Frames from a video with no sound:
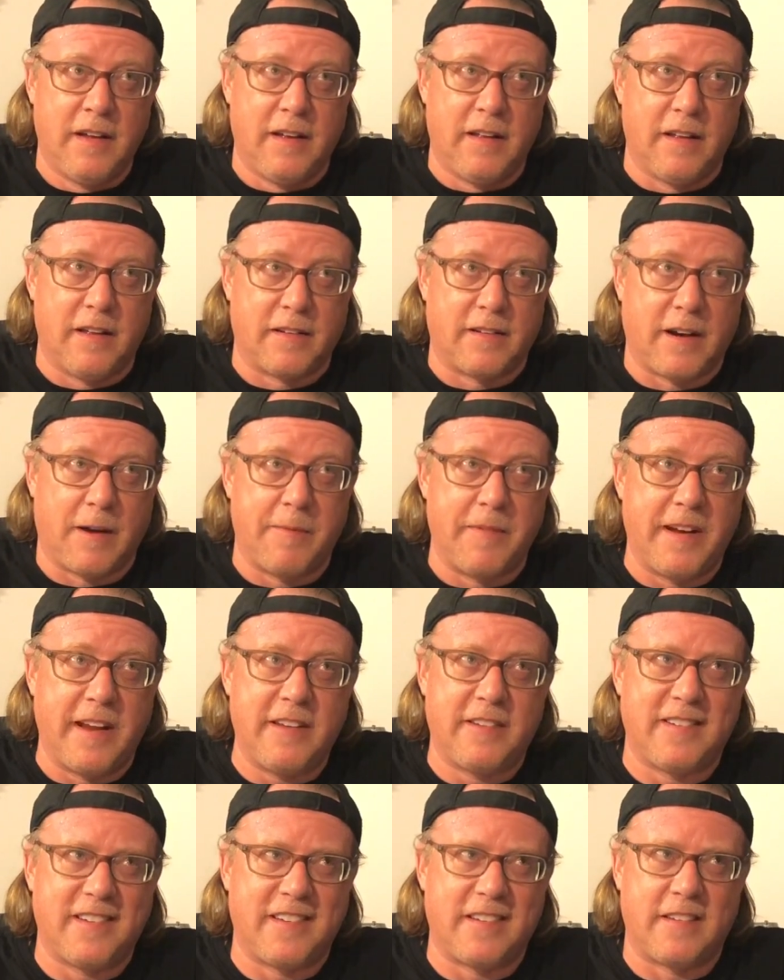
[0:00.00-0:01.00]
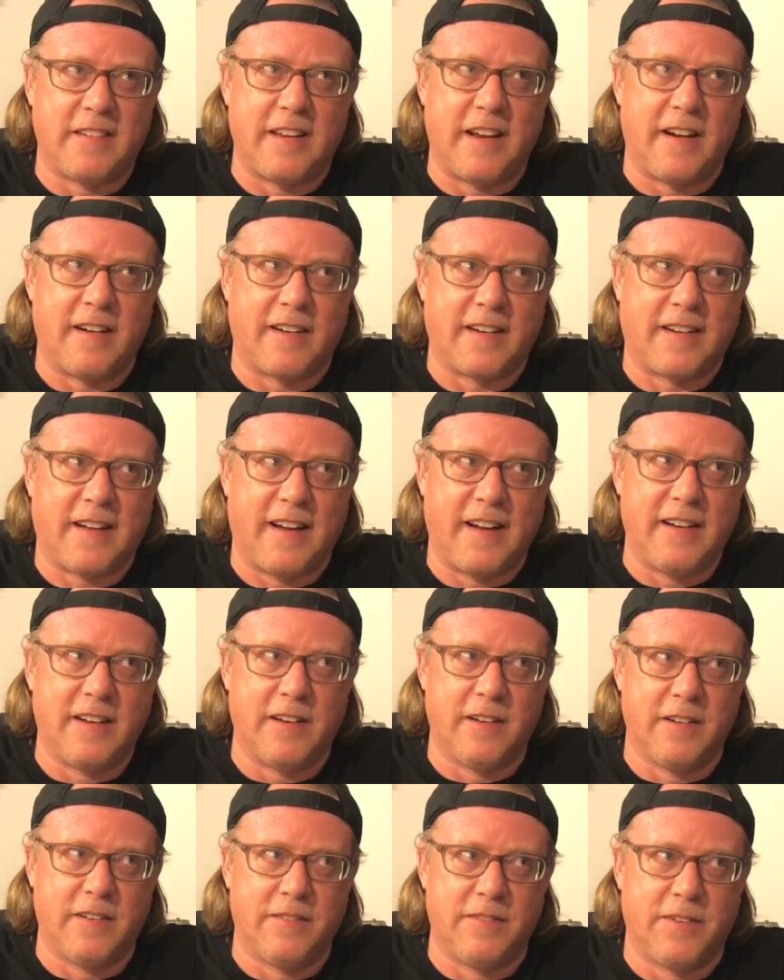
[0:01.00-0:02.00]
carbonation is in there to kind
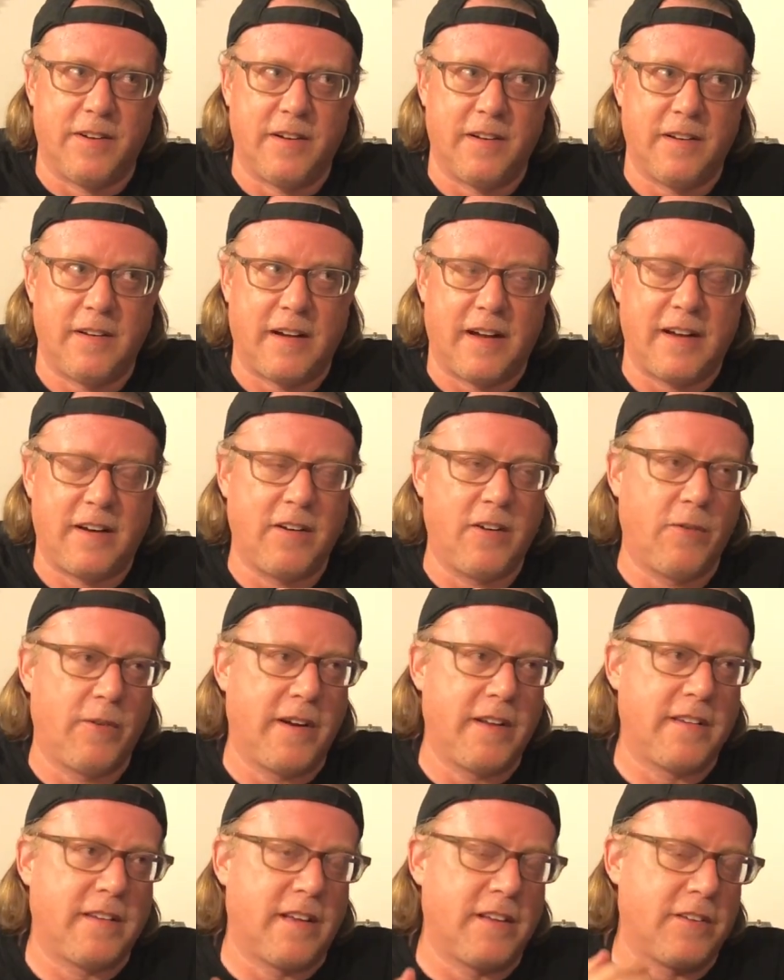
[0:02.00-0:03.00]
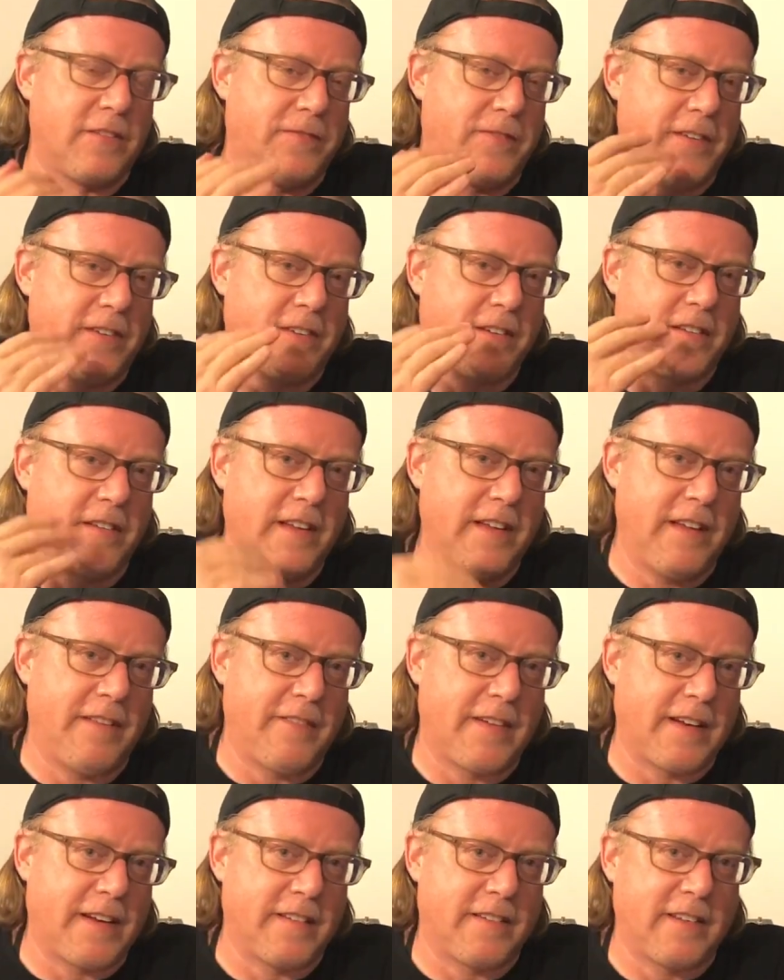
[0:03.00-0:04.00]
of, I don't know what it does physically. I'm
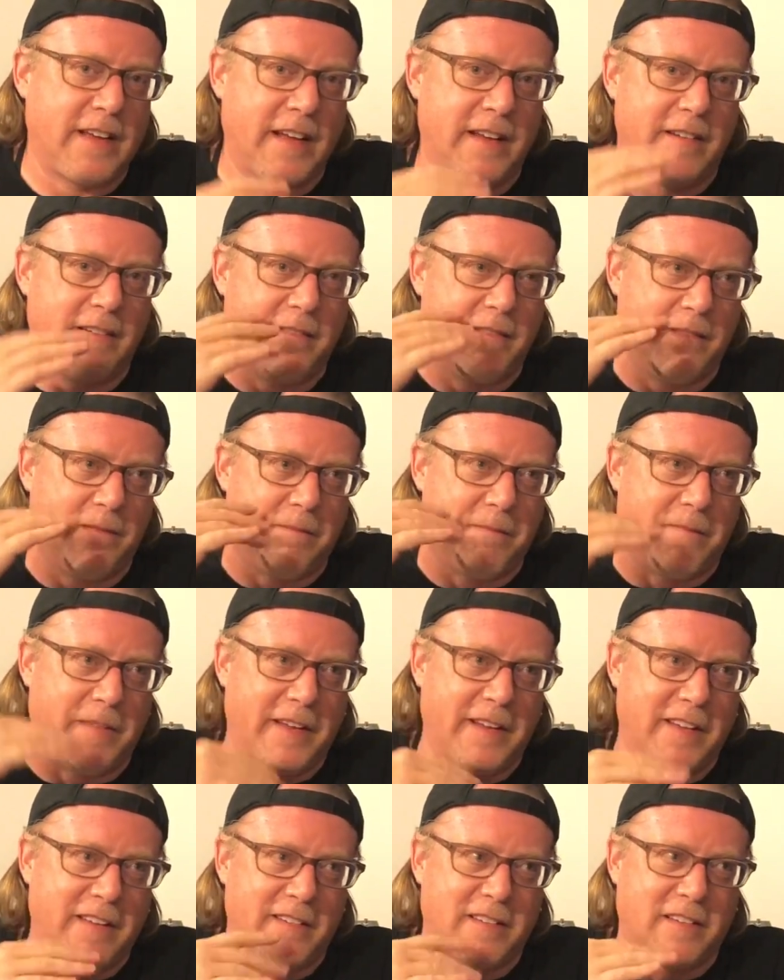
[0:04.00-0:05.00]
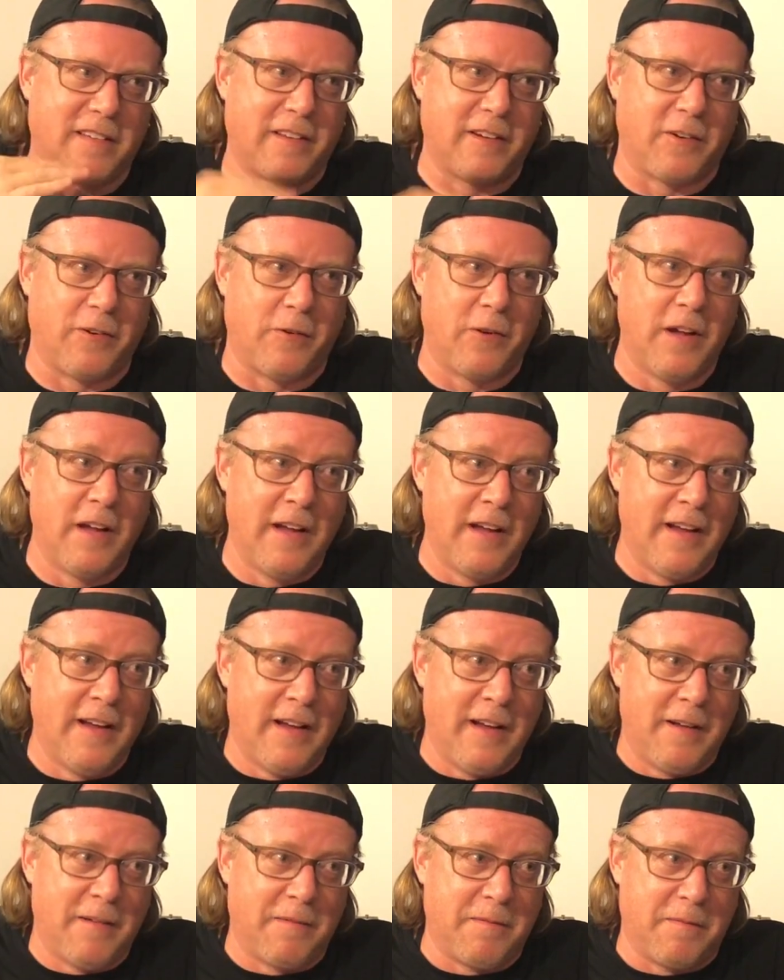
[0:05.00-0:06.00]
not going to say it like as a little
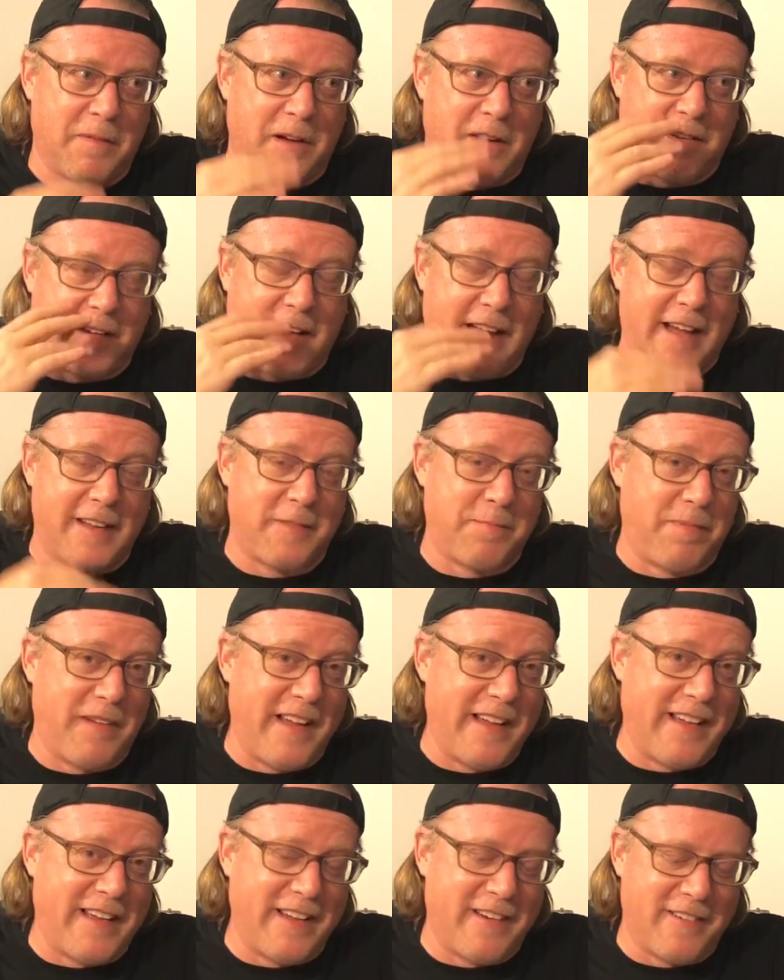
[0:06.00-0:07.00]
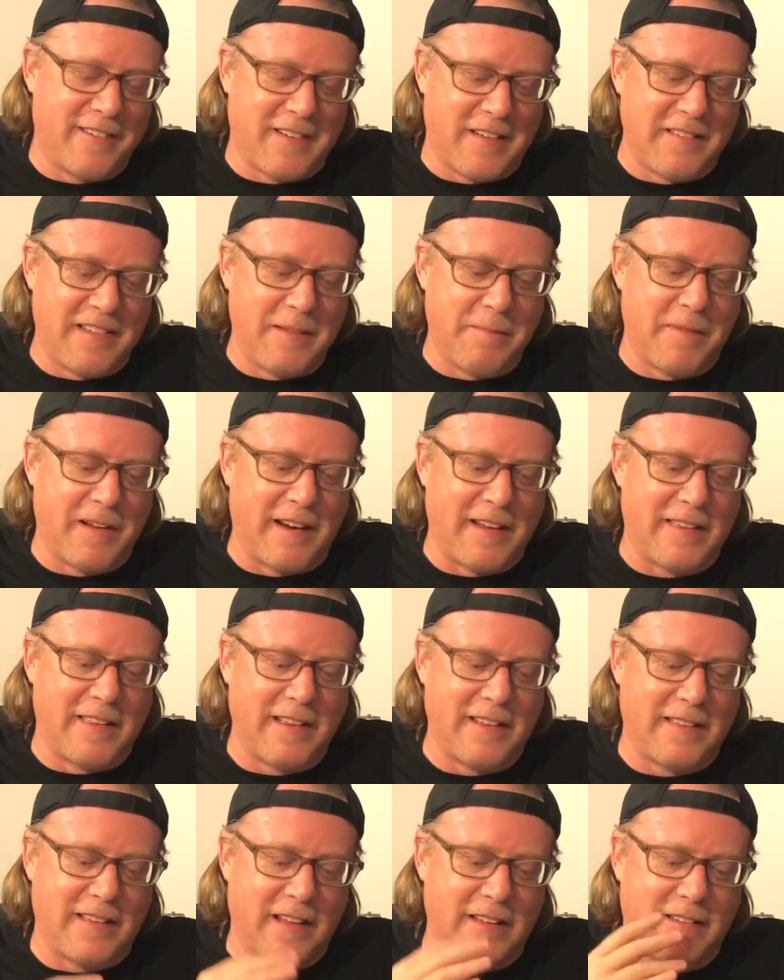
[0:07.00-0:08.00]
gas blanket or something, but I
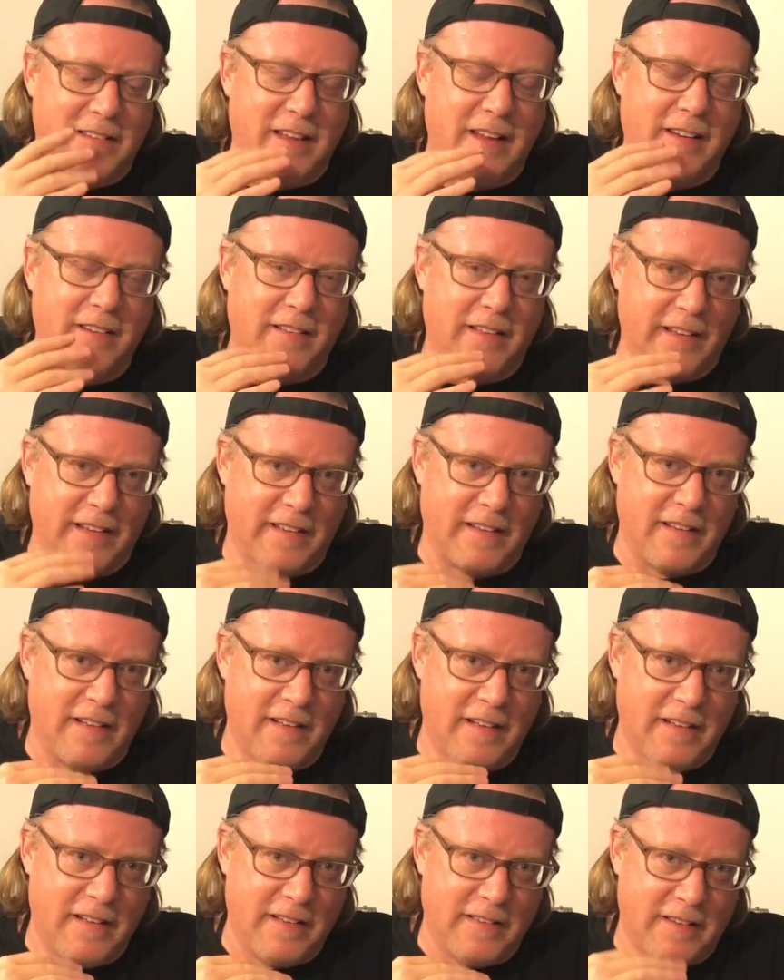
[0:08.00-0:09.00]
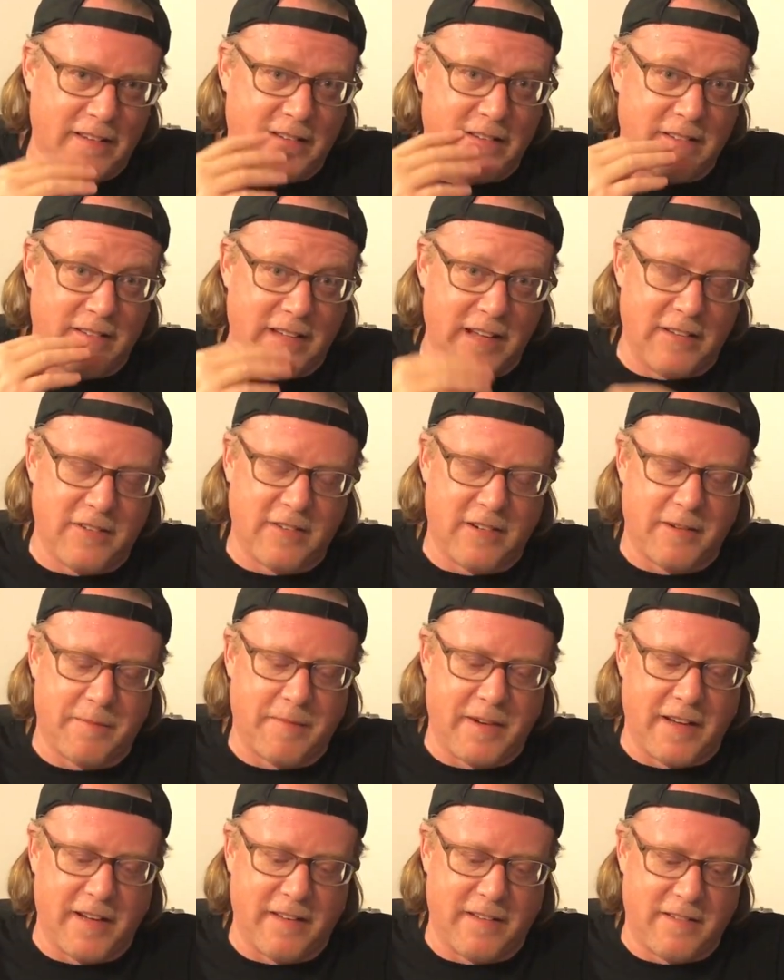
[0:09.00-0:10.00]
think that tingling, the sensation on
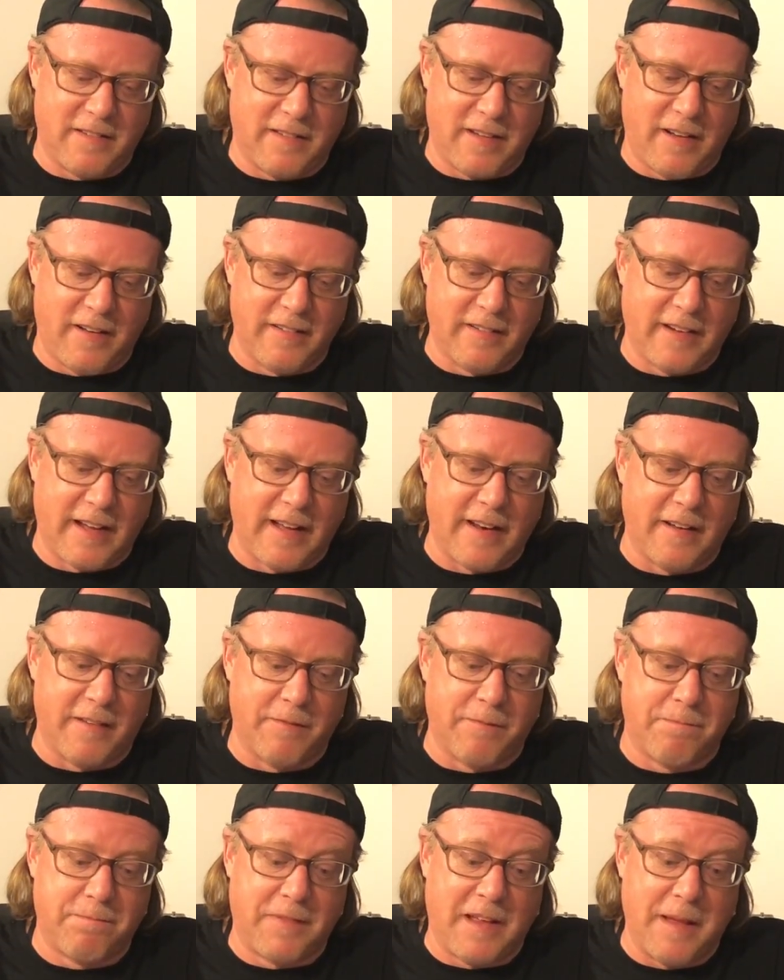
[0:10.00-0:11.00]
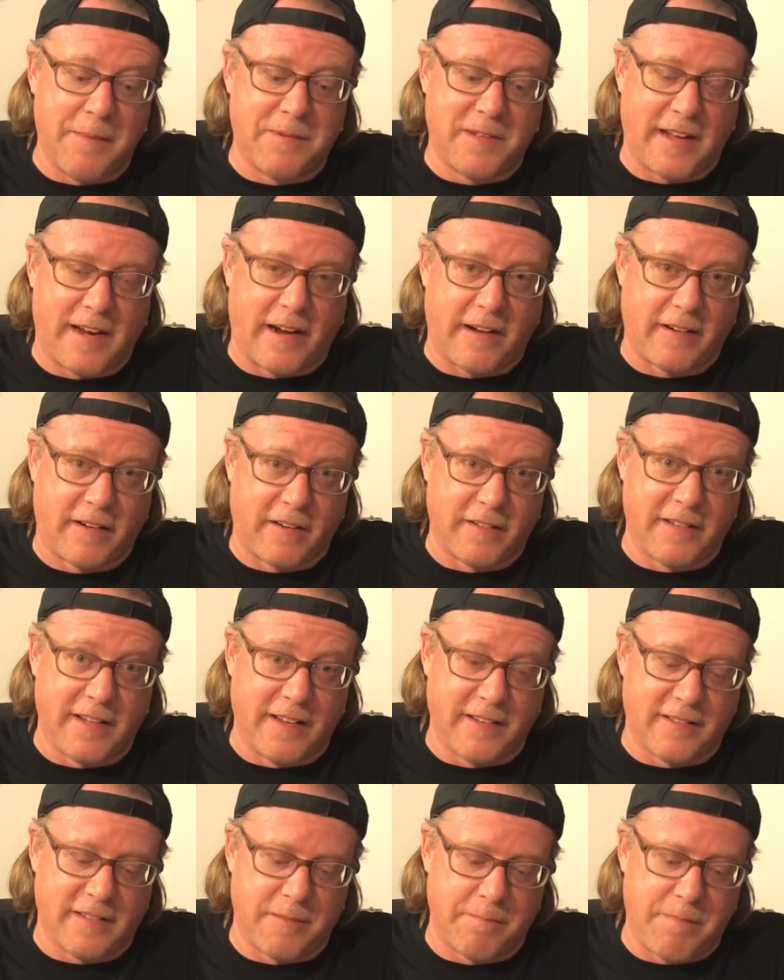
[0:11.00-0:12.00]
my tongue kind of keeps that alcohol
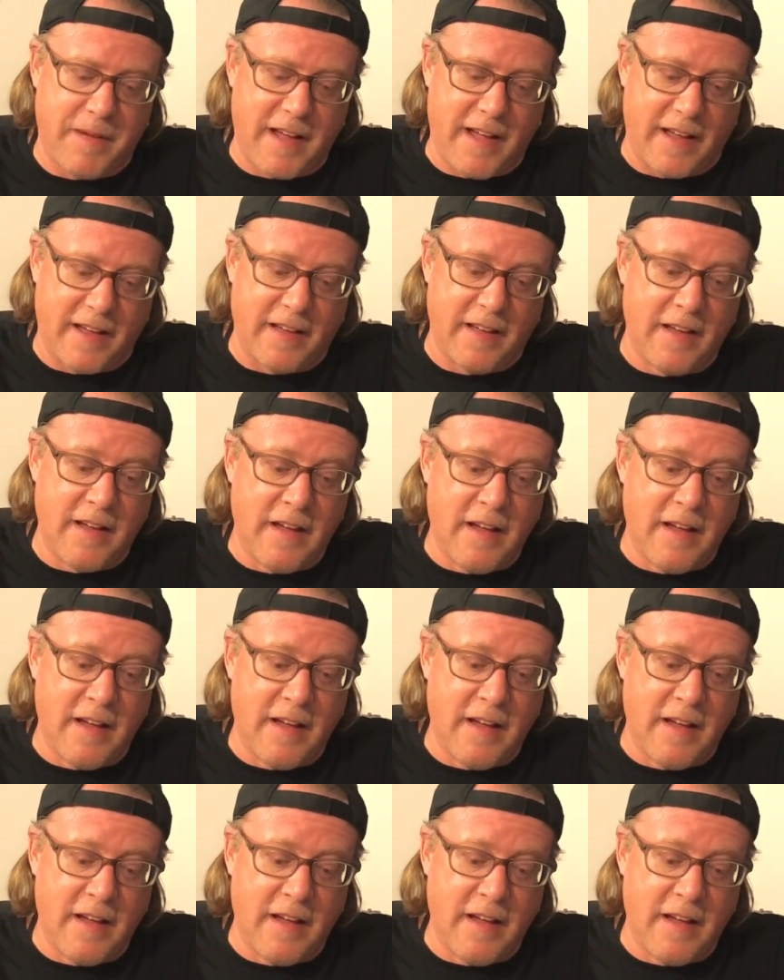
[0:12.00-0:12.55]
taste at bay.